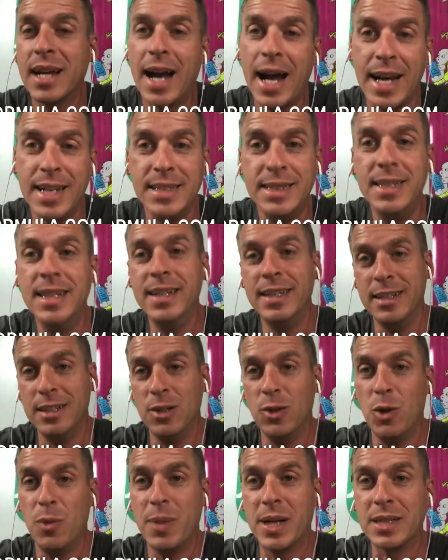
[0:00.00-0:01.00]
I didn't
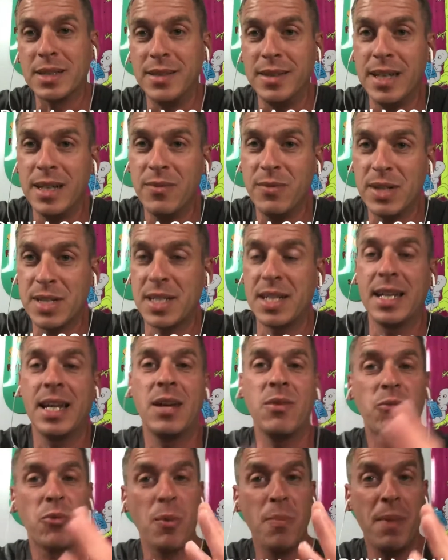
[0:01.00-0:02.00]
know about the land investing game
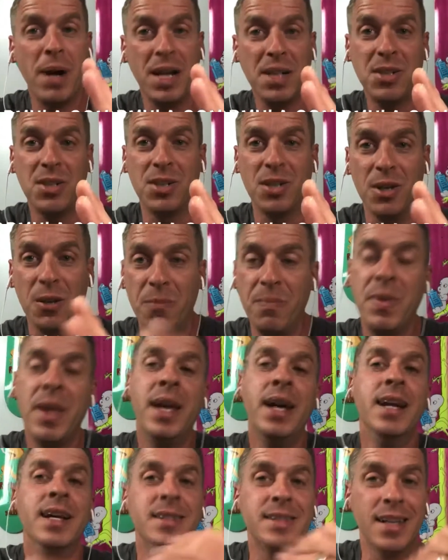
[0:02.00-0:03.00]
for my show
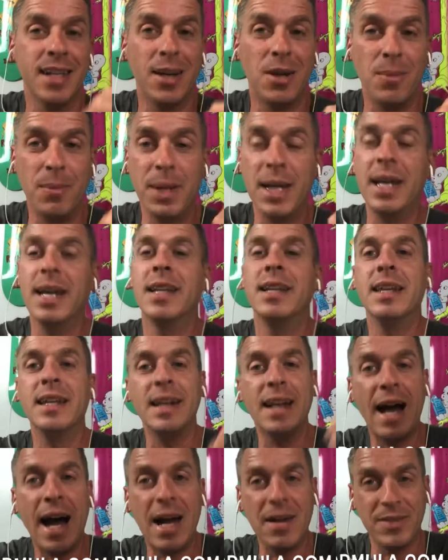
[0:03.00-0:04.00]
to help me and then
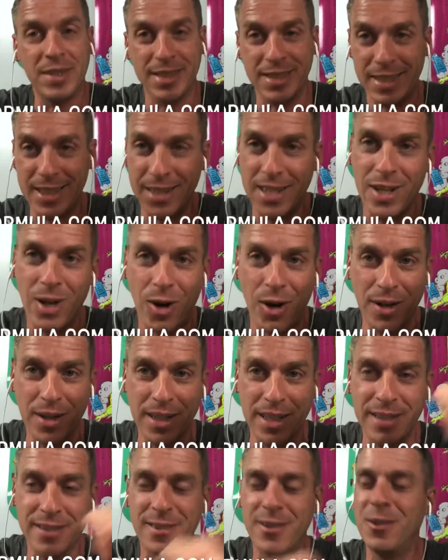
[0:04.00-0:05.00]
obviously the
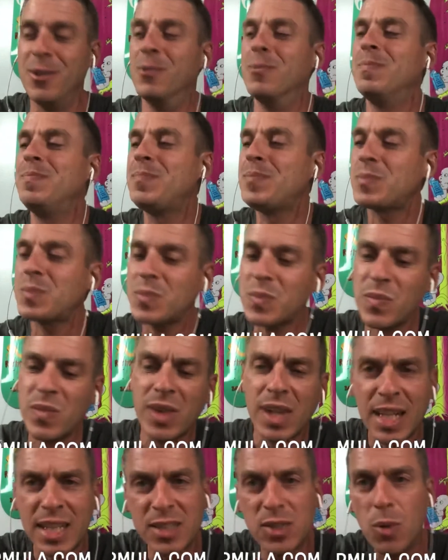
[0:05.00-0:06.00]
audience too.
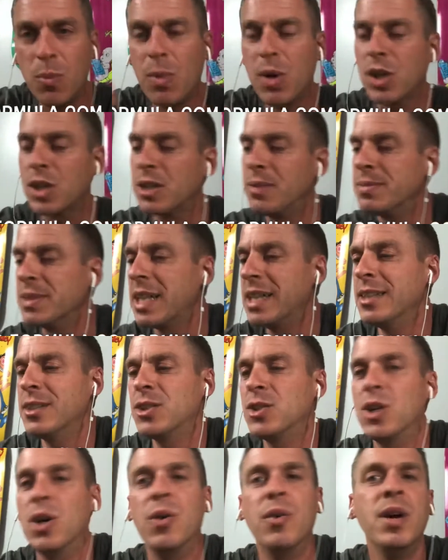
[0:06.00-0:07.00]
So Mark comes on the
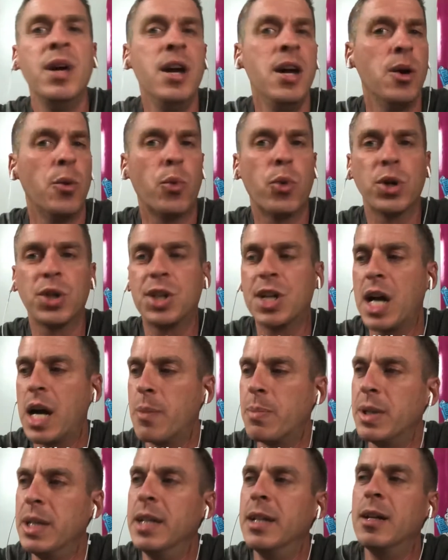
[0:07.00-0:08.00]
show. We're
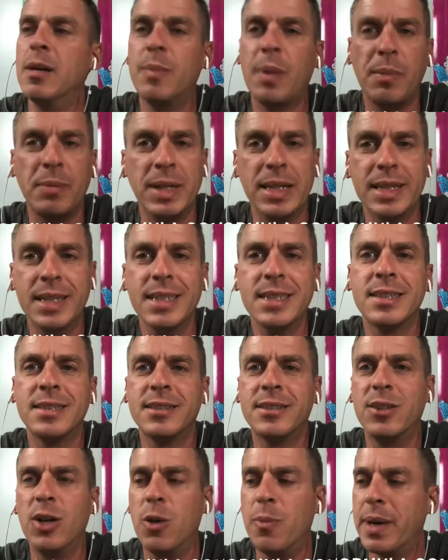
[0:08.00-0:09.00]
chopping it up. I'm like, this is
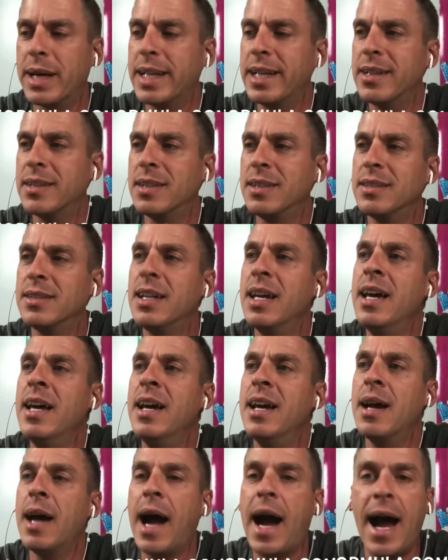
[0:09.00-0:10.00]
dope. I get this.
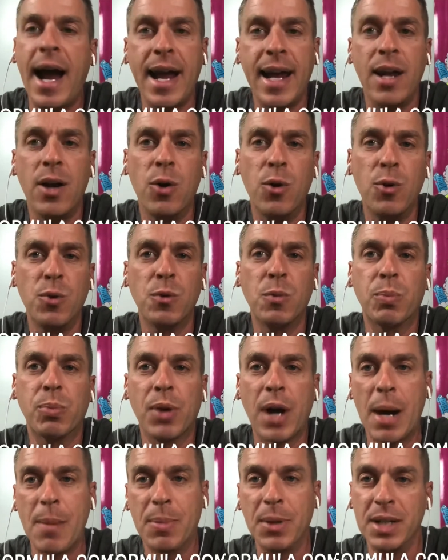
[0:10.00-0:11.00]
I owned
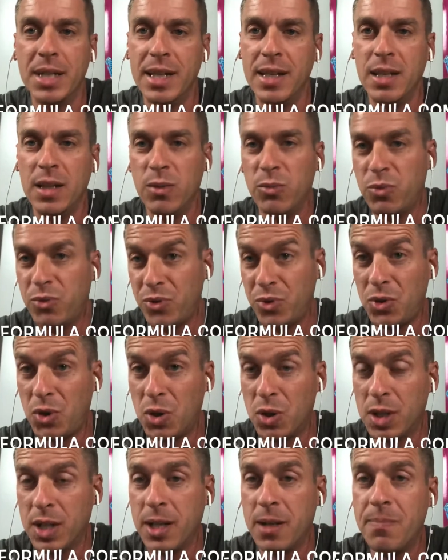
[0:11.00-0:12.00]
property in
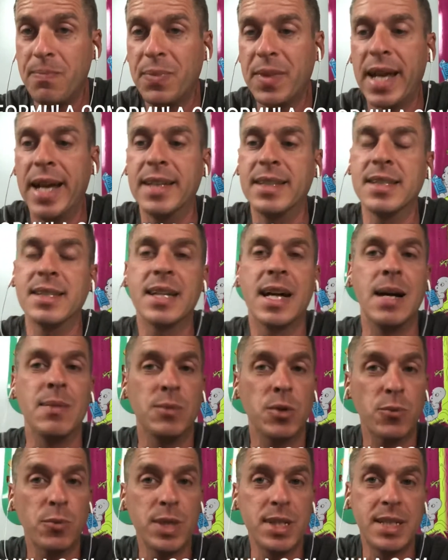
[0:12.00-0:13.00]
Florida at the time. The
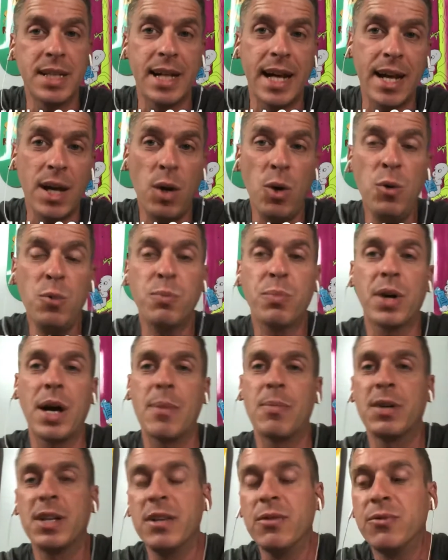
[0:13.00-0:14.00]
reason I owned
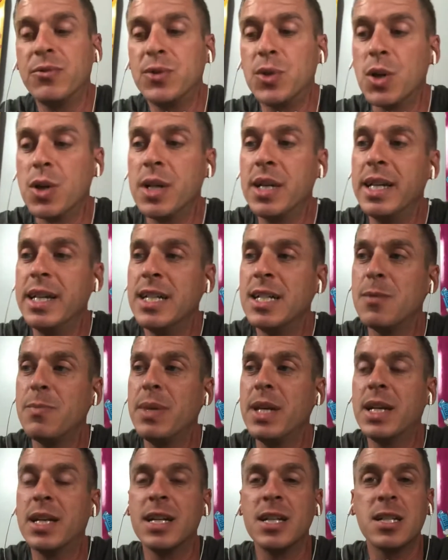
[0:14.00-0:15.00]
property in Florida is
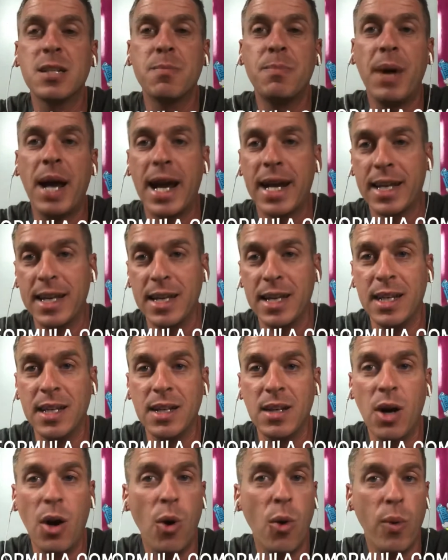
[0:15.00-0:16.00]
because back in
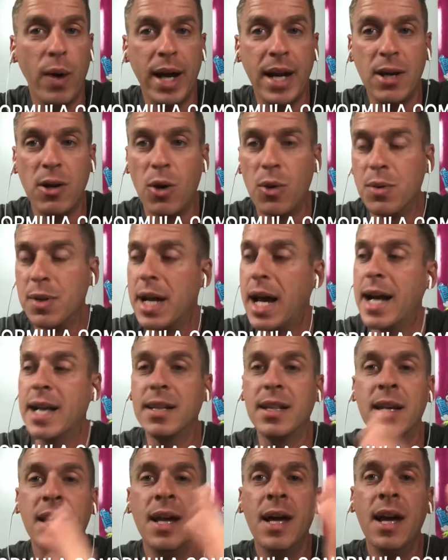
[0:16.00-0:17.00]
08, 09,
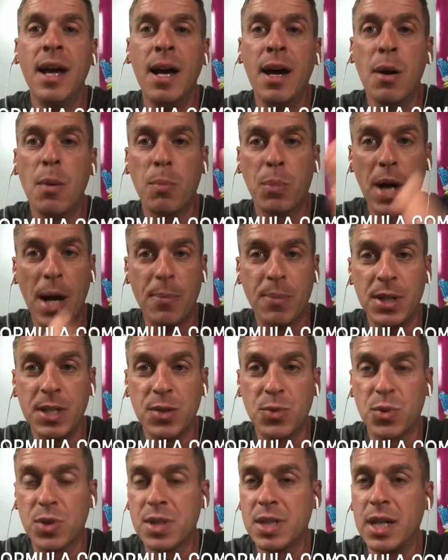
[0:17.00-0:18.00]
properties
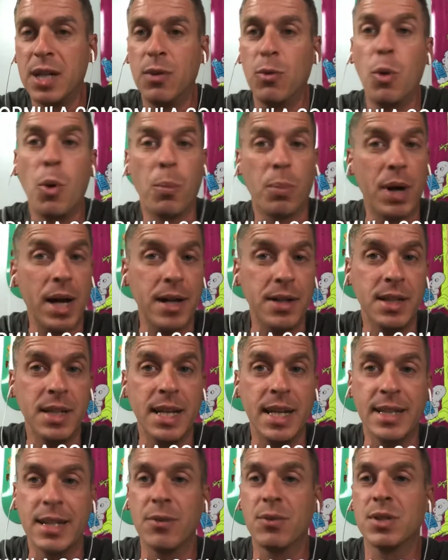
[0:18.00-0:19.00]
were selling, well, prior to
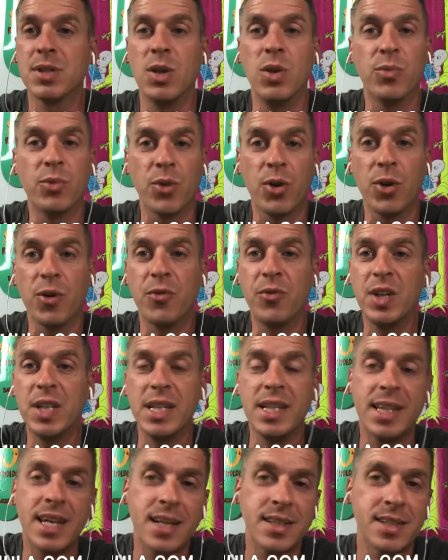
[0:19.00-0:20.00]
that, they were selling for
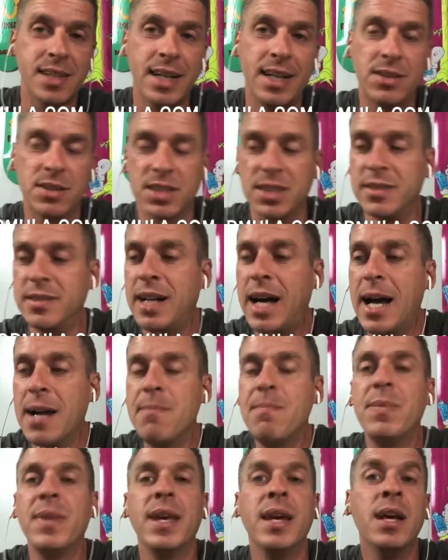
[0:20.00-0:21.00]
$50,000 a
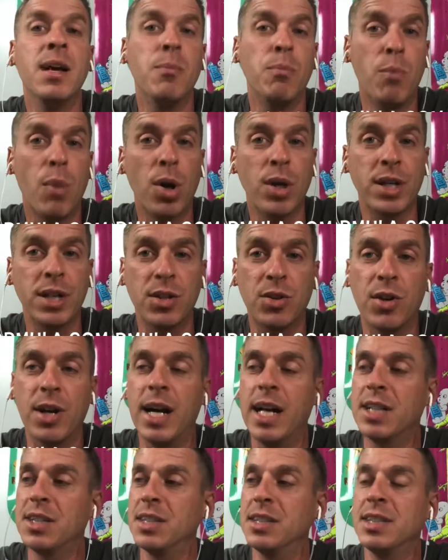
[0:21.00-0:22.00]
lot. Market
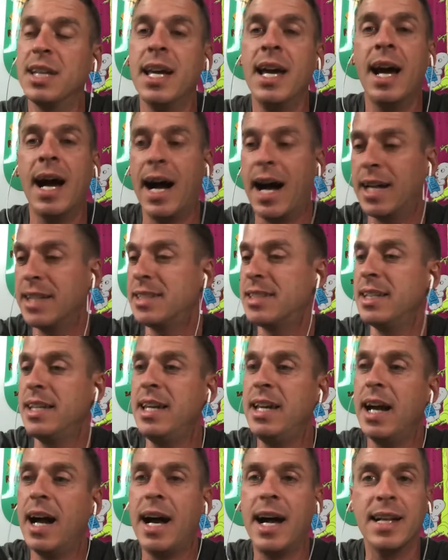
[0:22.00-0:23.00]
crashes. I
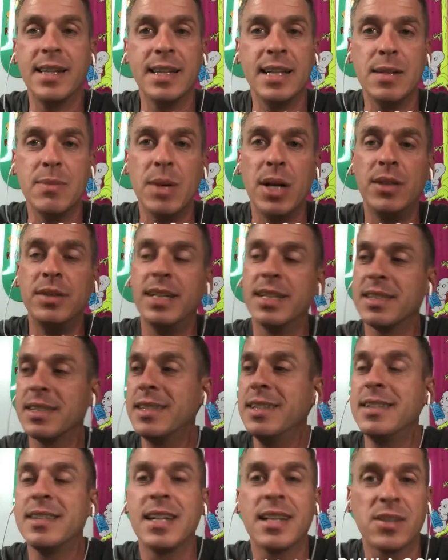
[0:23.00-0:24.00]
see on the MLS,
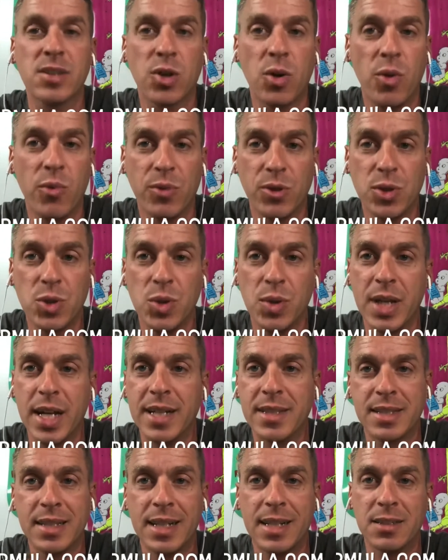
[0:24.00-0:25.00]
these things are going for
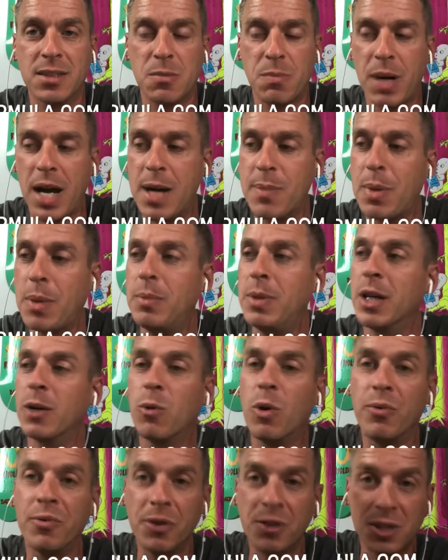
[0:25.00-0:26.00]
$2,000 a pop. I'm like, well,
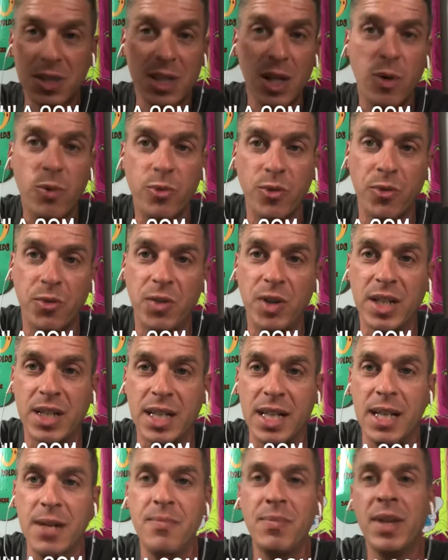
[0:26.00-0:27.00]
if it was selling for
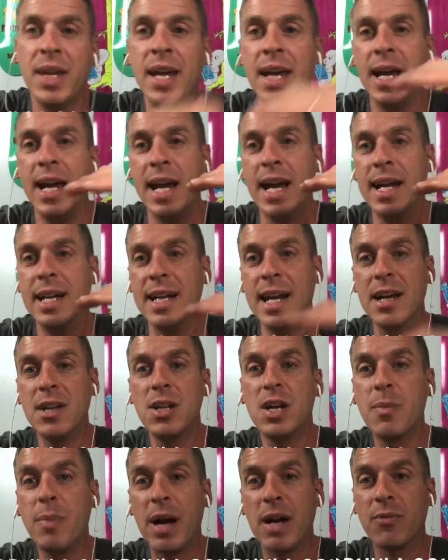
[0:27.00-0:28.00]
50, and now you
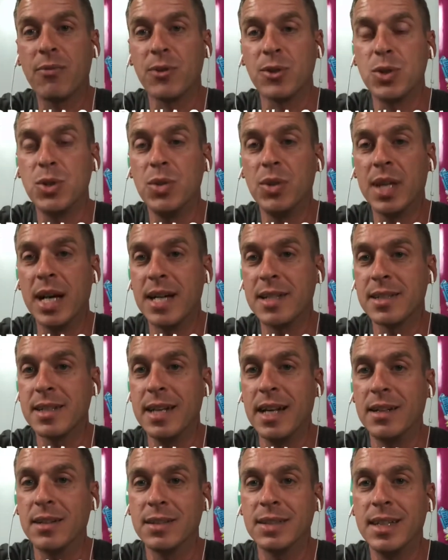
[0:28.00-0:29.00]
could buy them for
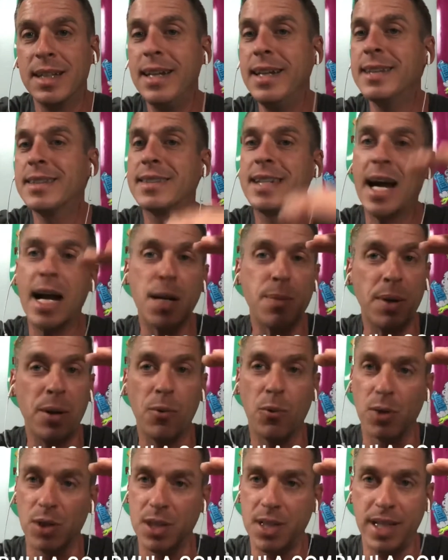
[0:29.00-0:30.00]
$2,000, it's gotta be
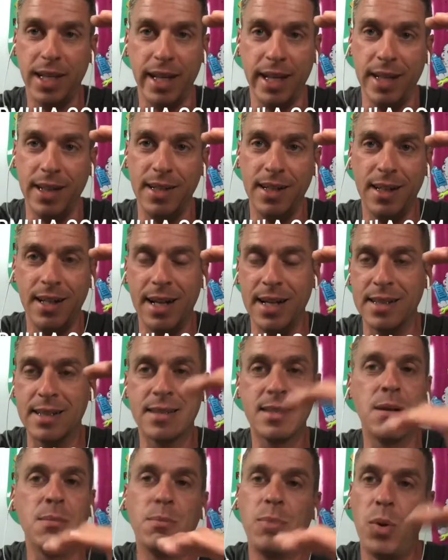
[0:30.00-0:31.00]
worth 10 at
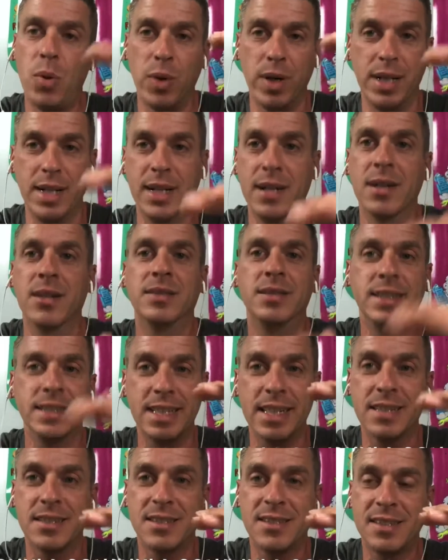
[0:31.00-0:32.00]
some point here. Like,
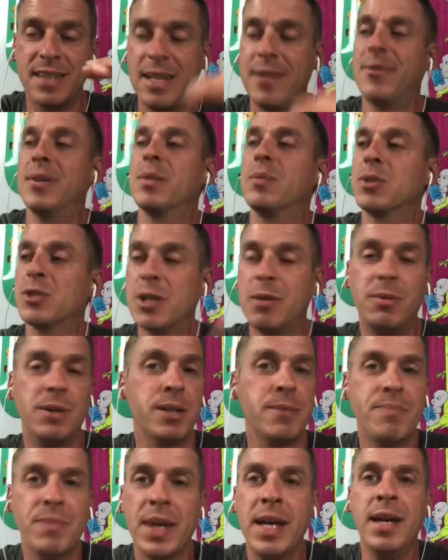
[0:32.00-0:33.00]
that's a safe number. So I'm like,
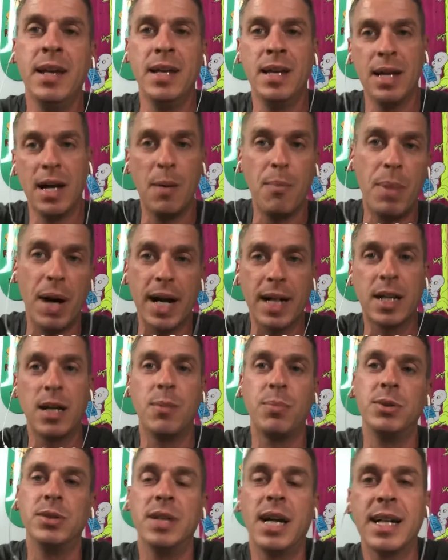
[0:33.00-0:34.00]
I'll buy a
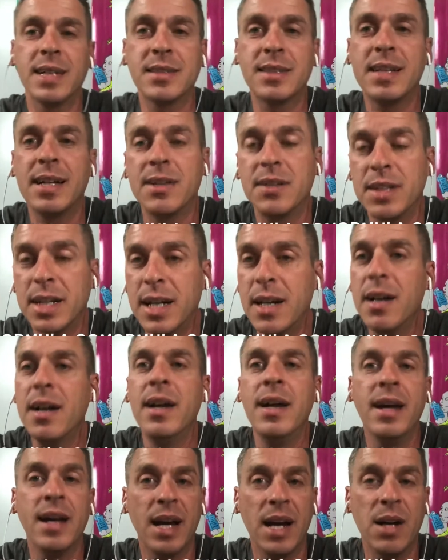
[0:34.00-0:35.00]
couple lots down there,
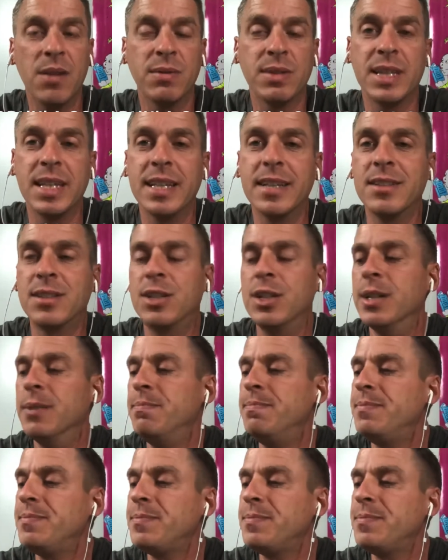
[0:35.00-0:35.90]
everything's good.